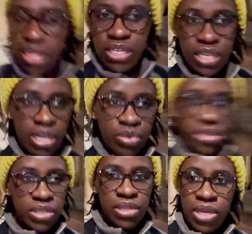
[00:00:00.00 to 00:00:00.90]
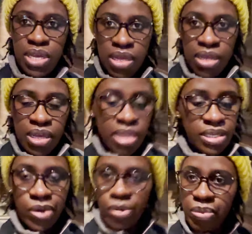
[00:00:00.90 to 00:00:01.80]
heading out, and I
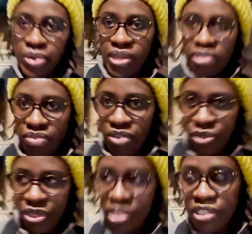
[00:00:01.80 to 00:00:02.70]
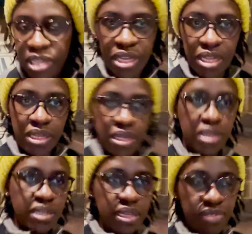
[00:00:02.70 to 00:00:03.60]
hope you guys have enjoyed uh,
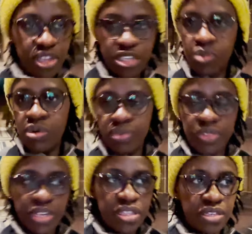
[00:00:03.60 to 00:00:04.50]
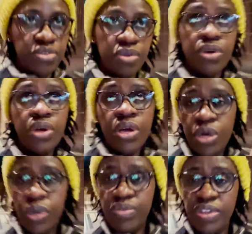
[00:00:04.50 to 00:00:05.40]
having a tour of the cathedral.
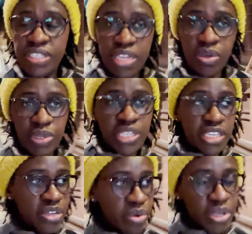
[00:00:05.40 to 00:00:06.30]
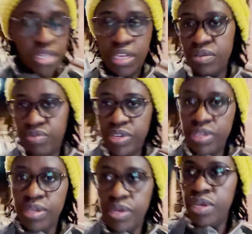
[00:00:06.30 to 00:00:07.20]
Obviously we didn't go in every
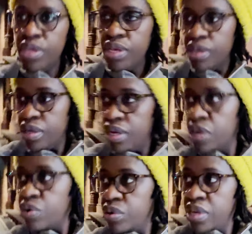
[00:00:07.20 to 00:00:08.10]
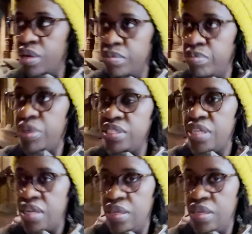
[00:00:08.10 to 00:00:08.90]
uh, corner, but uh,